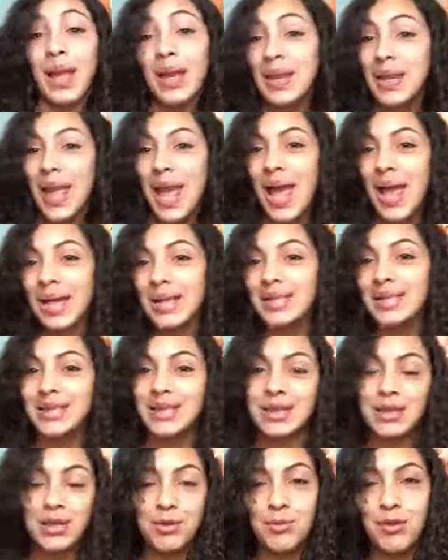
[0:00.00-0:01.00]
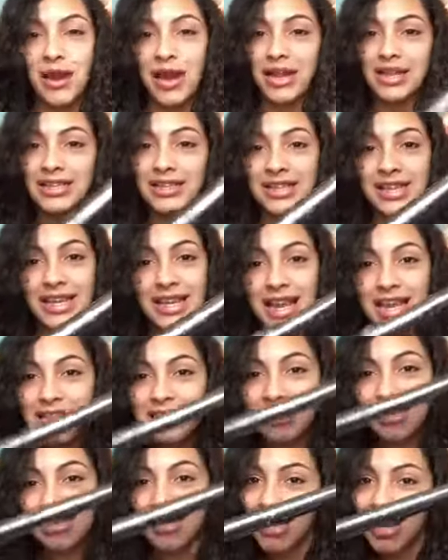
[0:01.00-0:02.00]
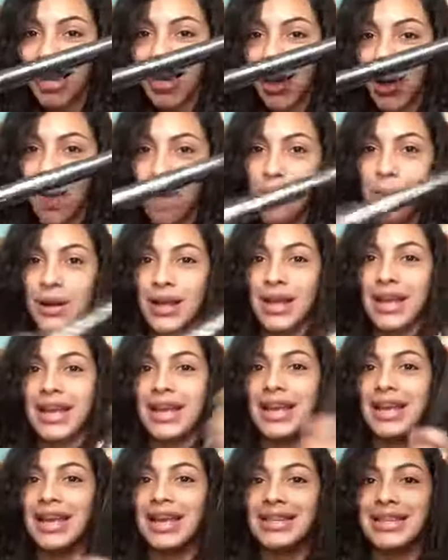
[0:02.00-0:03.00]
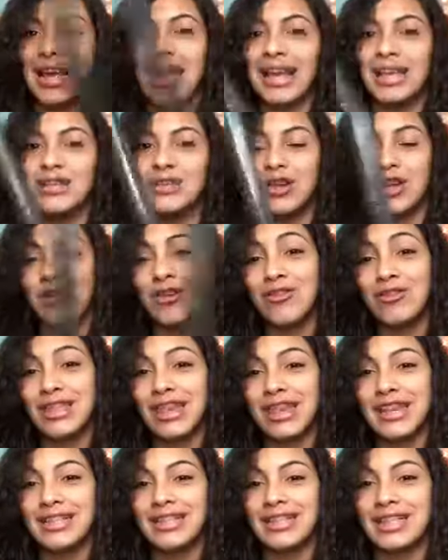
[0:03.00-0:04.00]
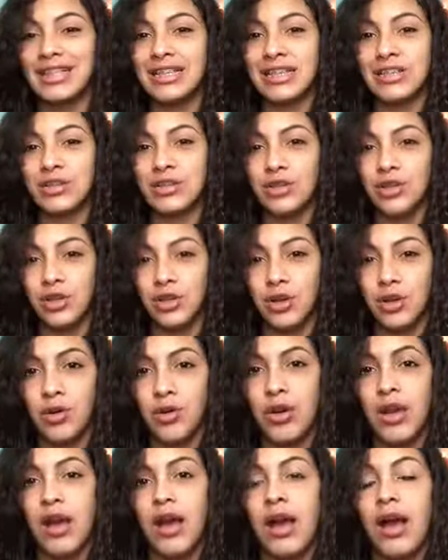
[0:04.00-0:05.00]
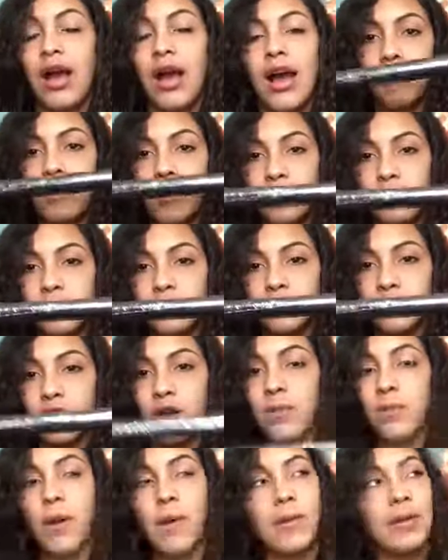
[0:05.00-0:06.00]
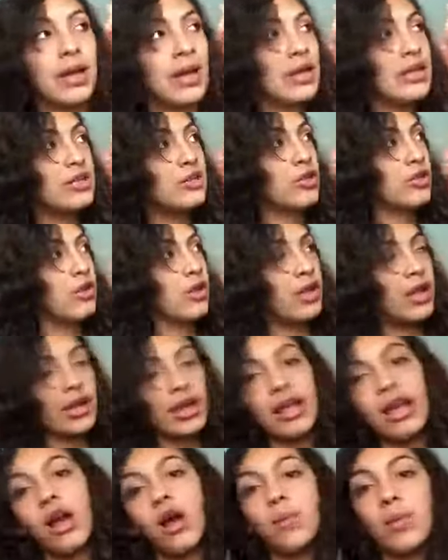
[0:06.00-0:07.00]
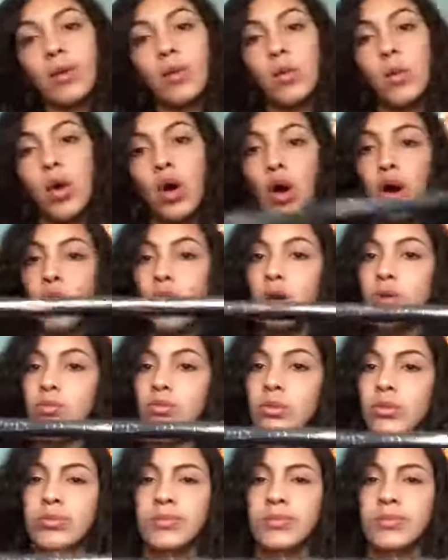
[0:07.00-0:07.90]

next, you guys cannot see it, but it is a Stranger Things Season 2 poster. I'll probably guys show you like it on my wall.